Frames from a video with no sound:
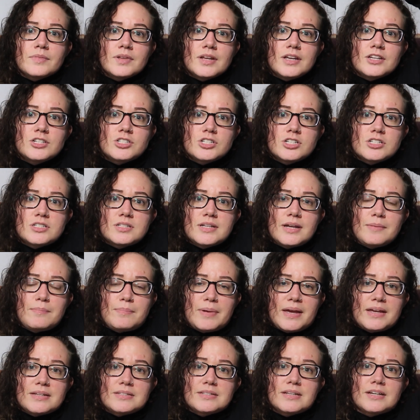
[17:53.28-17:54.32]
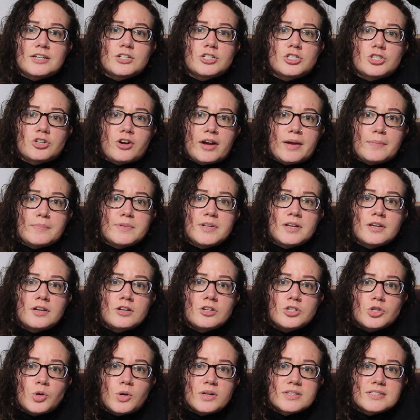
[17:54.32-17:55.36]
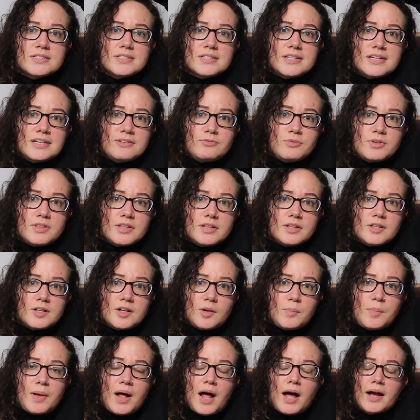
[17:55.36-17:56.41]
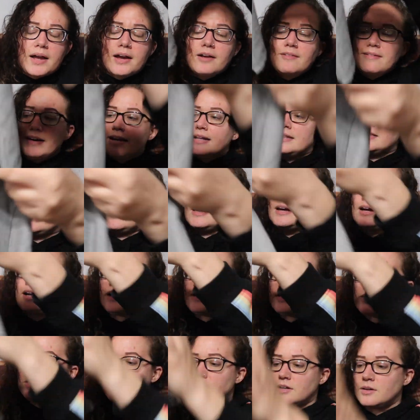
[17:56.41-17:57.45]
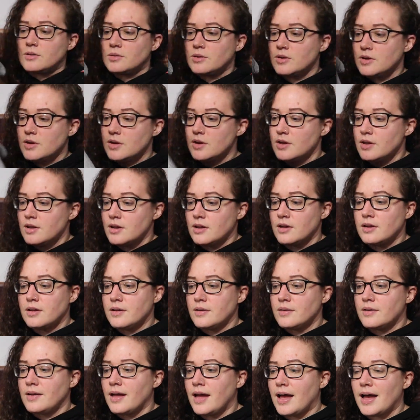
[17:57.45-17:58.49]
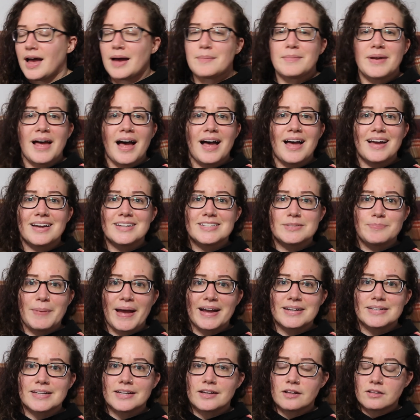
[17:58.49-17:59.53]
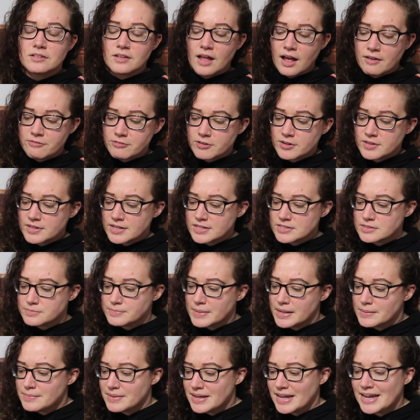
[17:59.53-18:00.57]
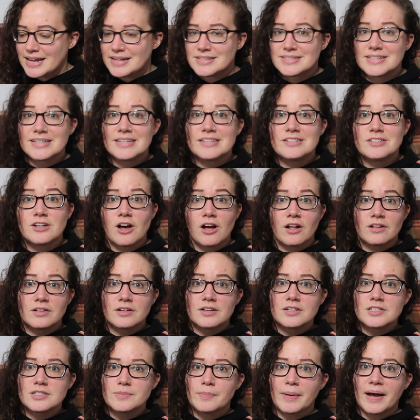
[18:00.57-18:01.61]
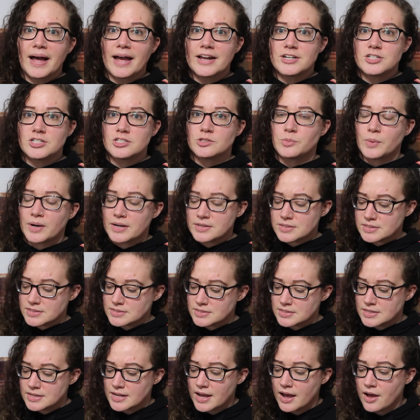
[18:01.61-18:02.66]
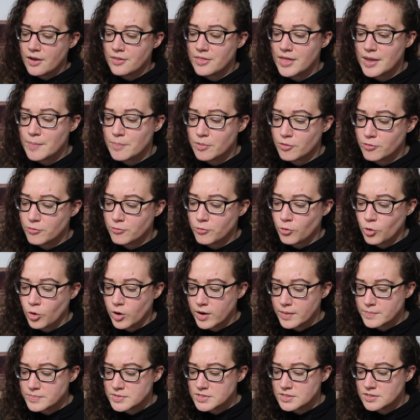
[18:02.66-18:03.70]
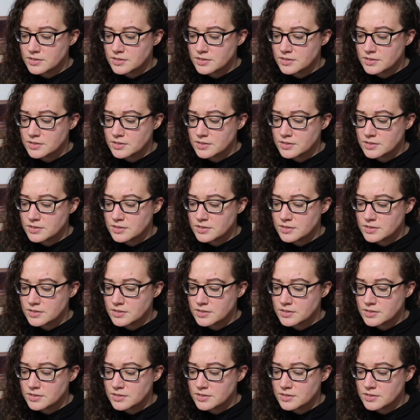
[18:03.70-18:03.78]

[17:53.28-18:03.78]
It's just a basic striped short sleeve with the little pocket right there. So I'm not expecting a lot for this, maybe $18, but I just wanted to see how they performed,